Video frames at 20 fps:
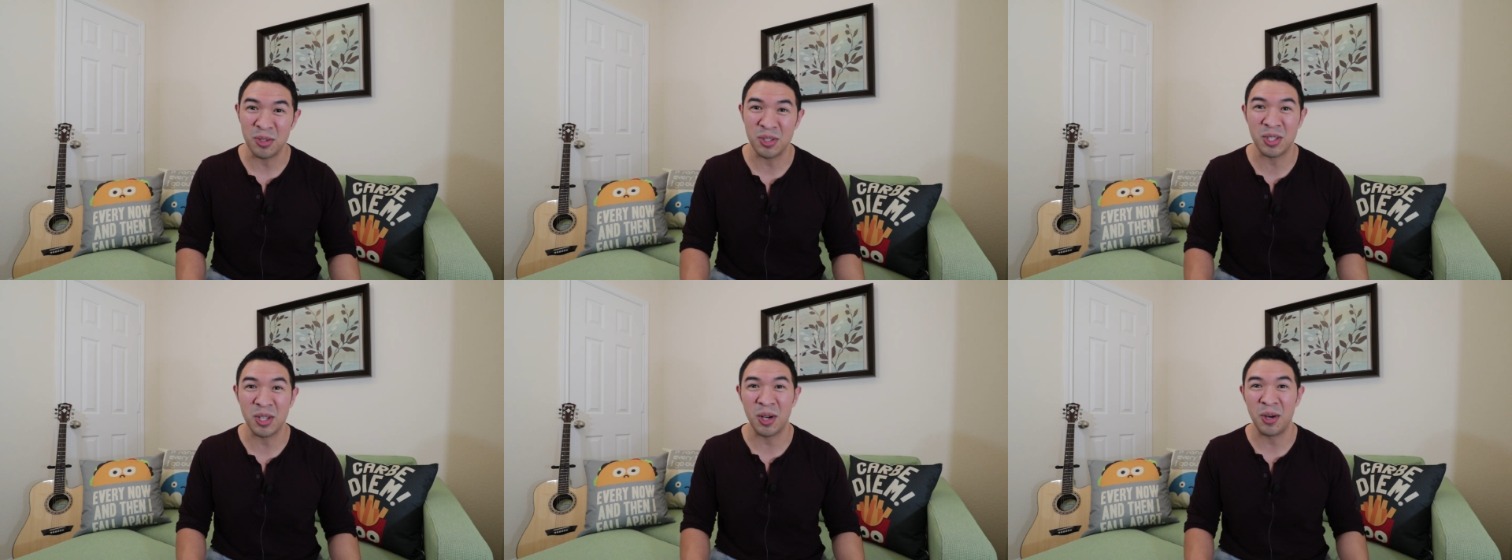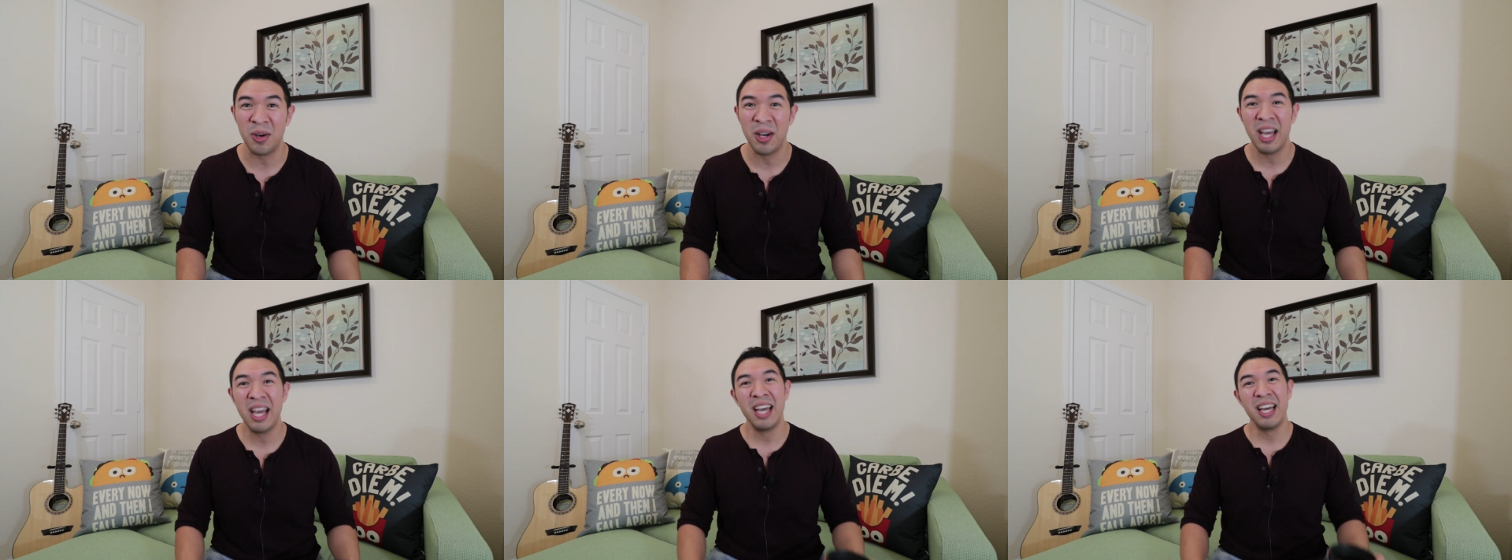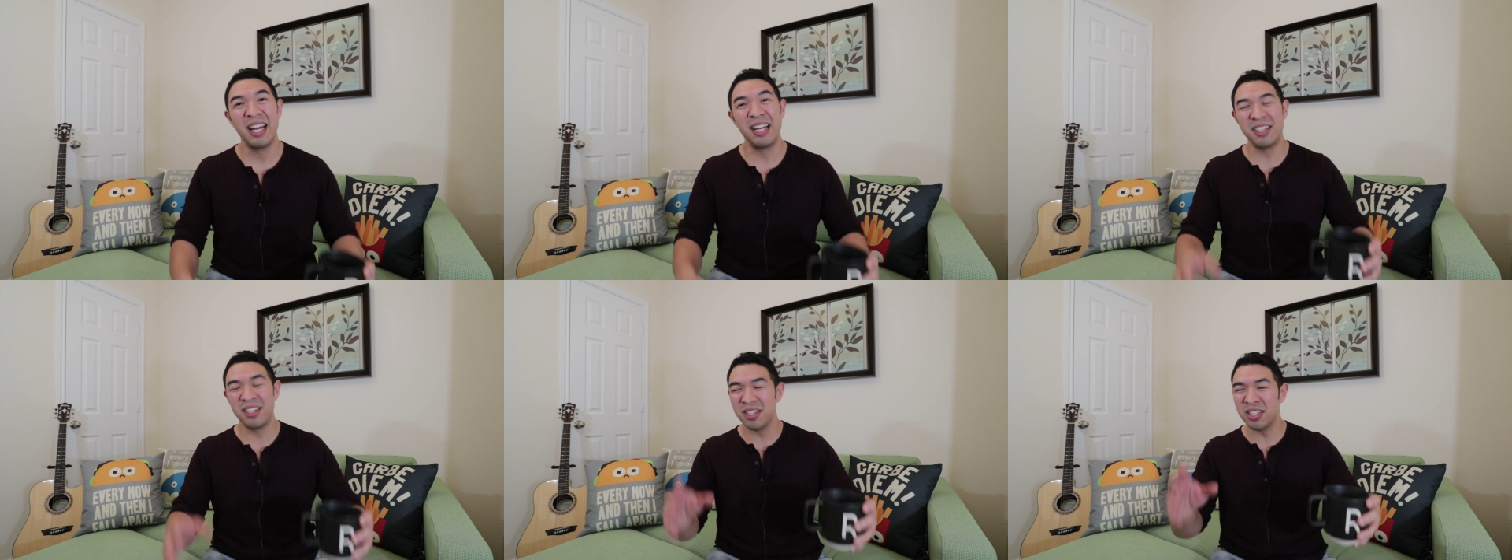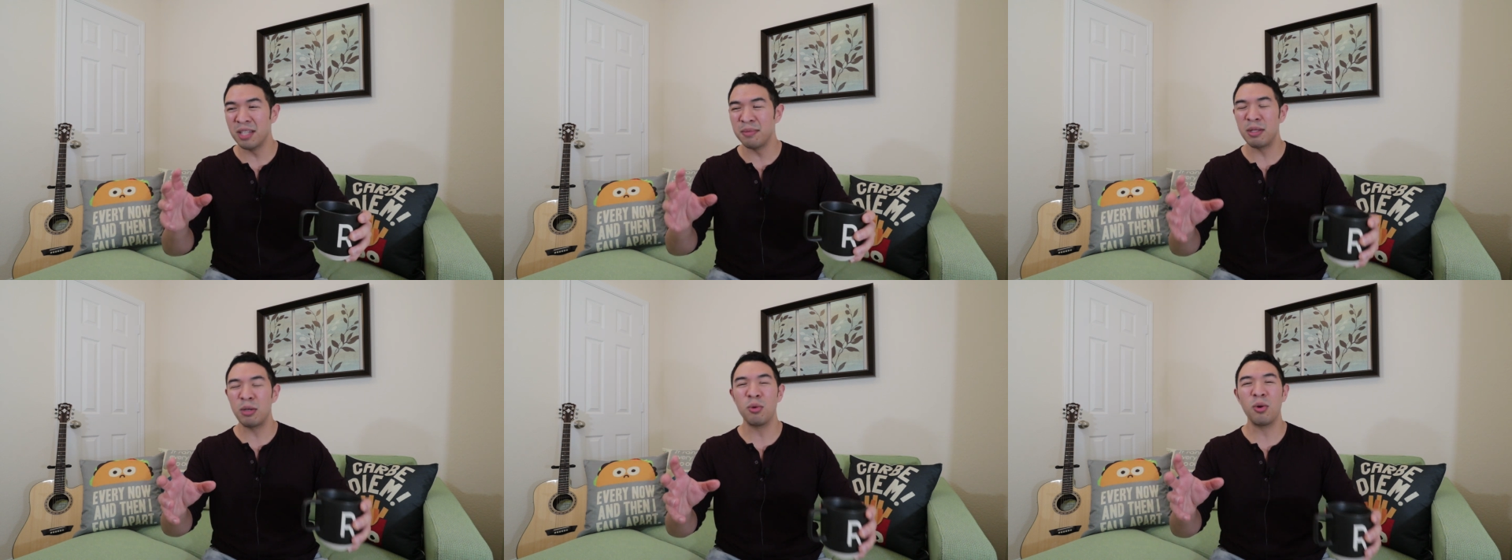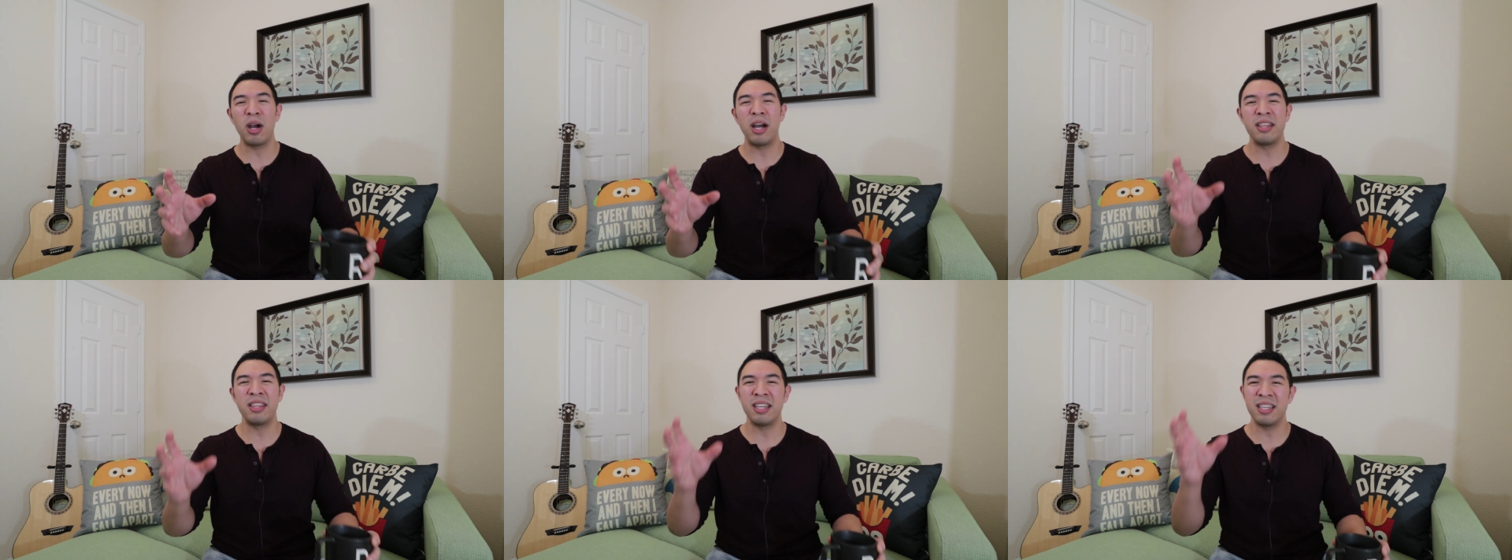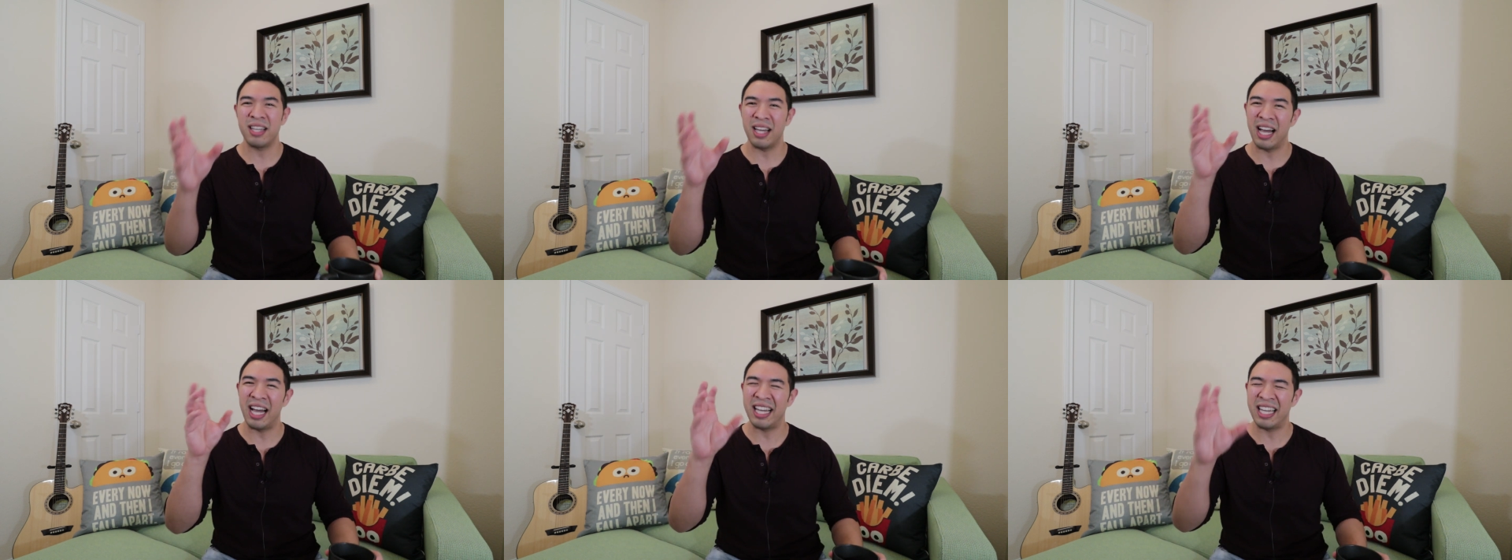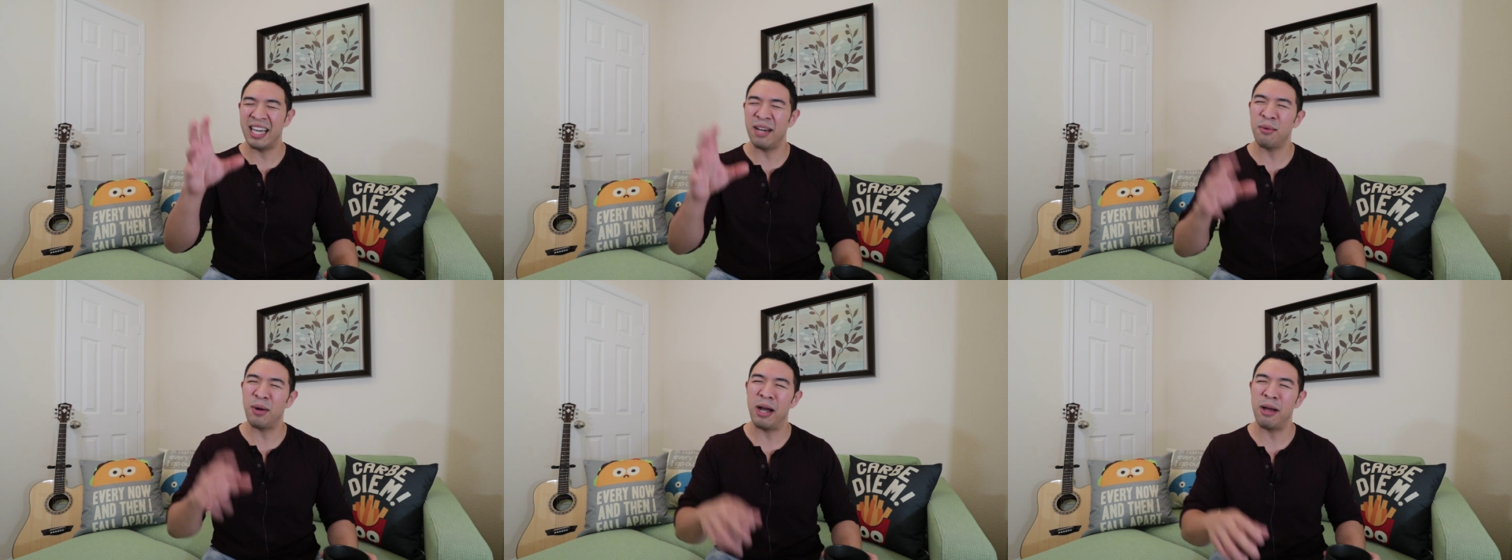So it's just something where I think, I
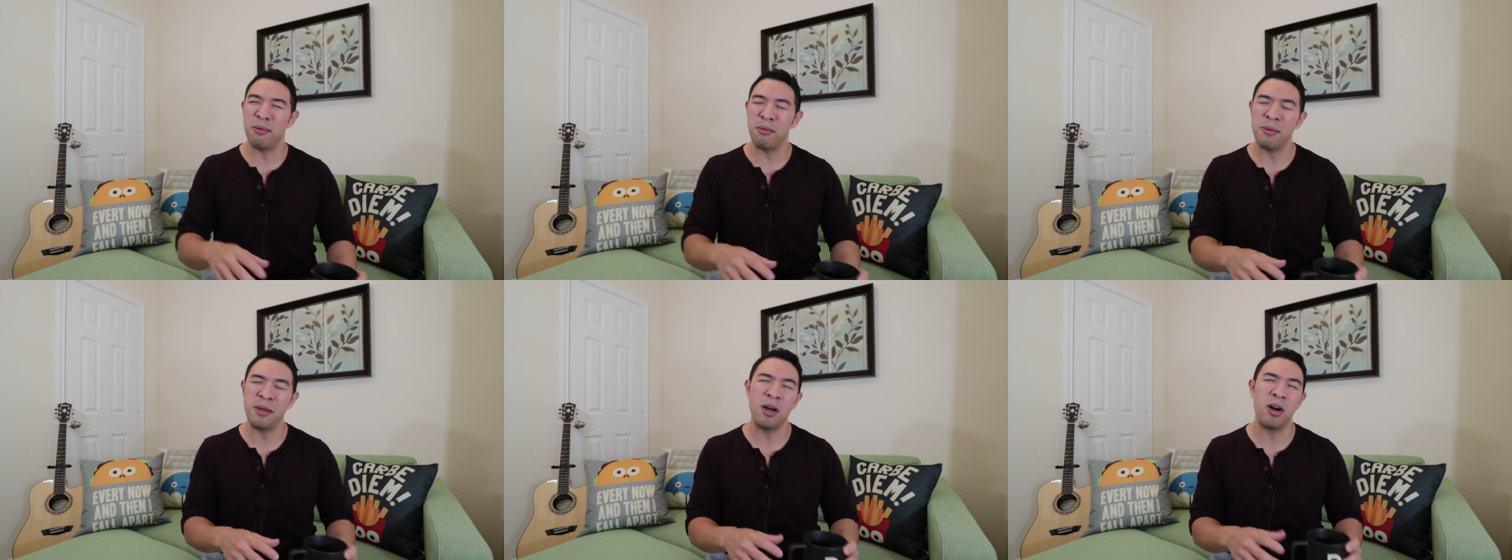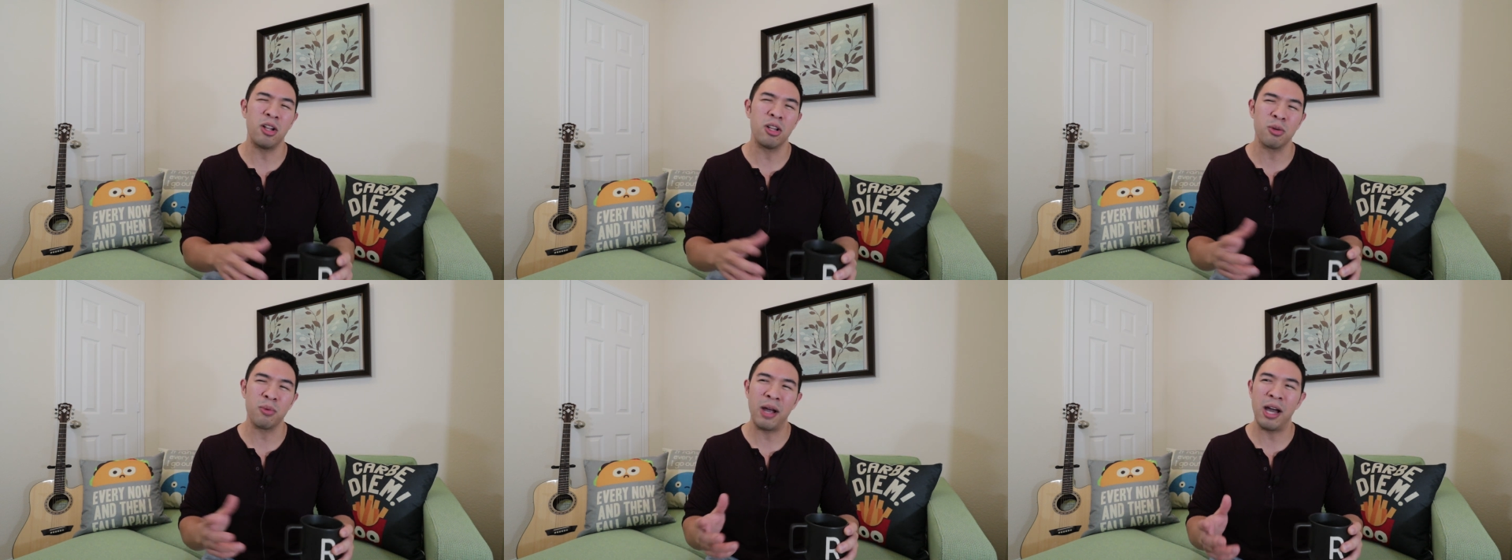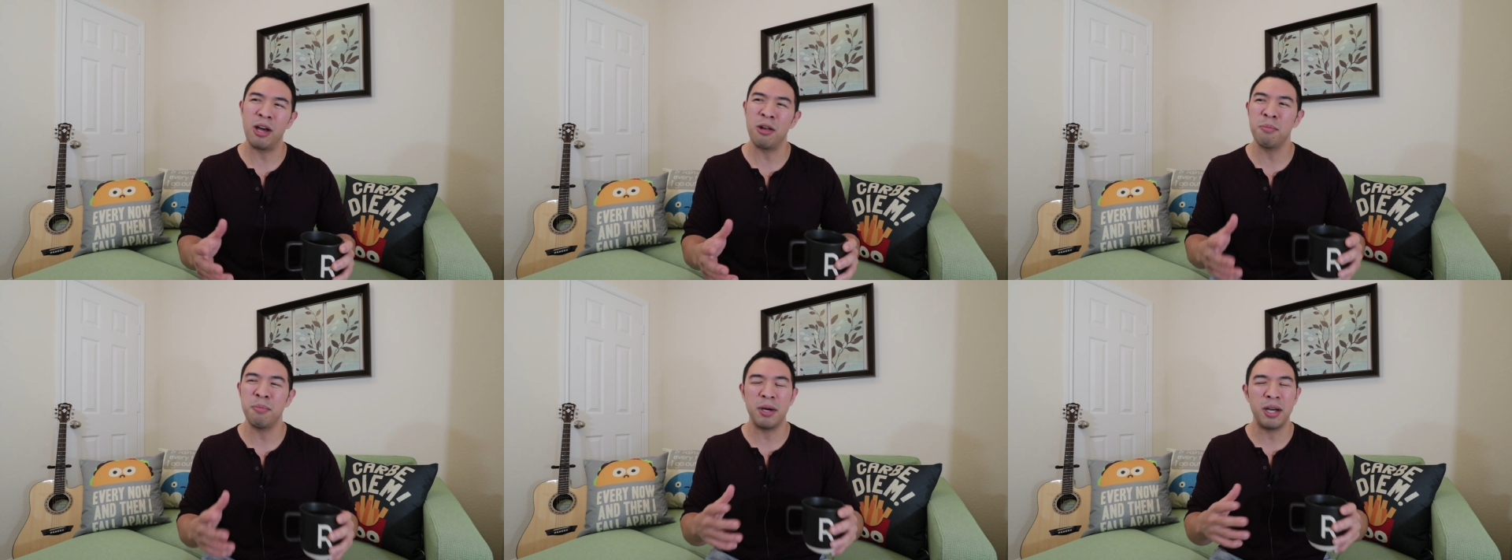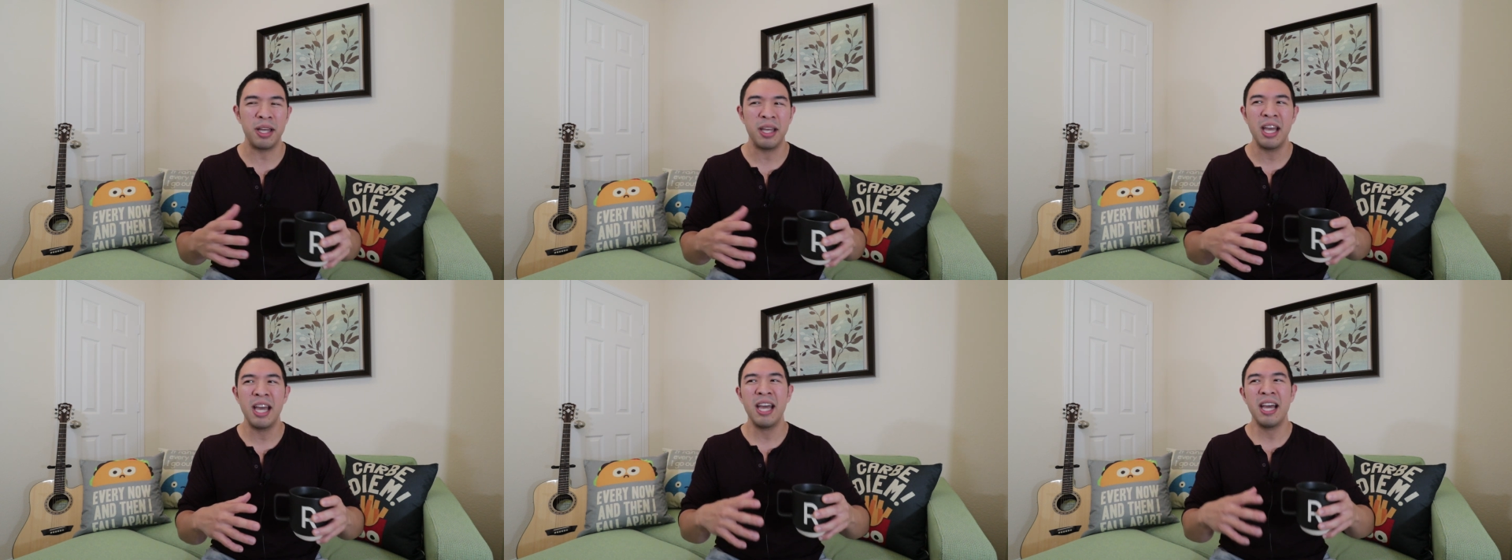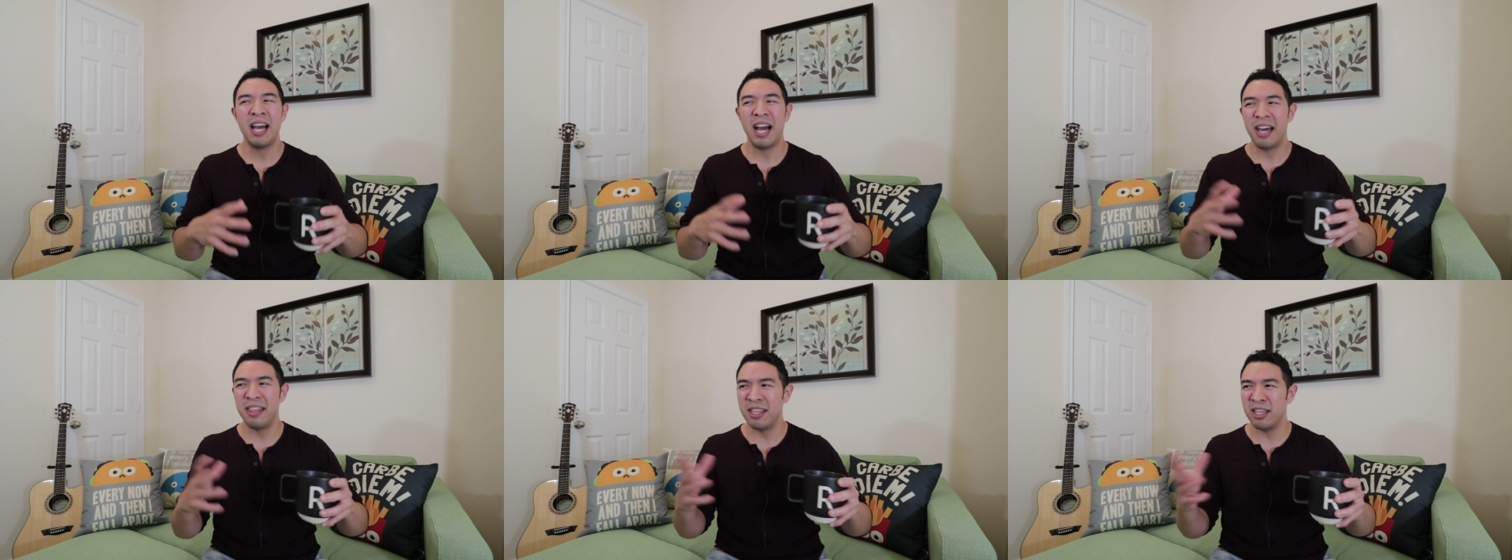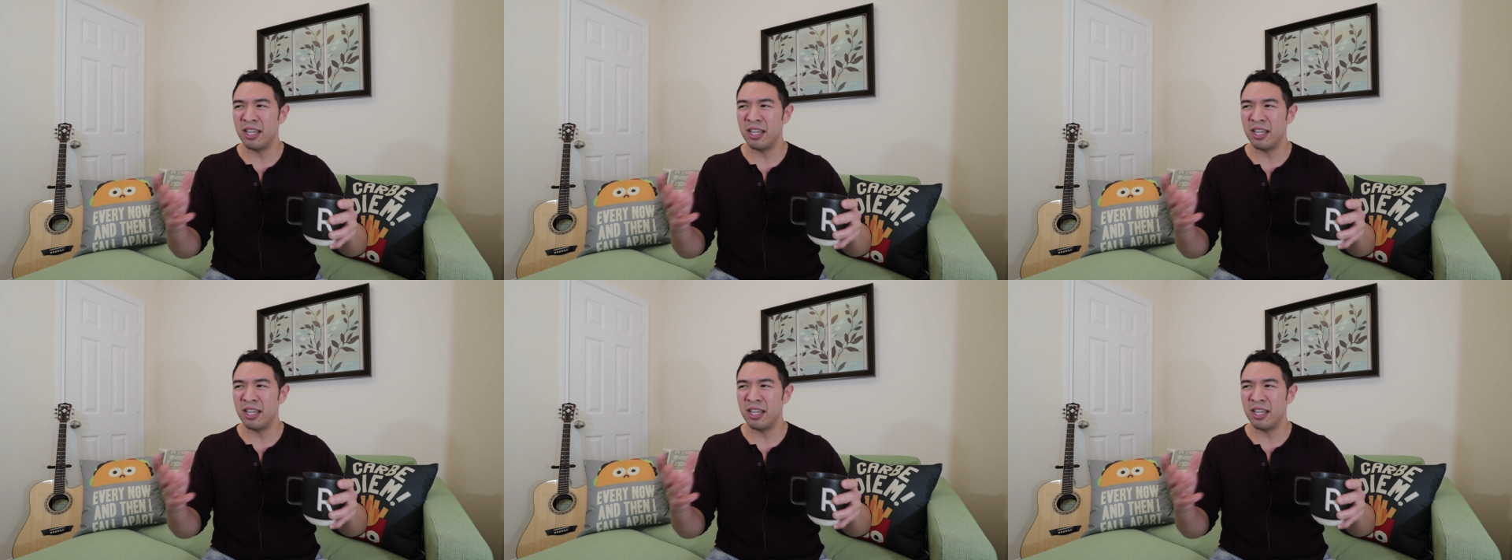get why it would be all around, but I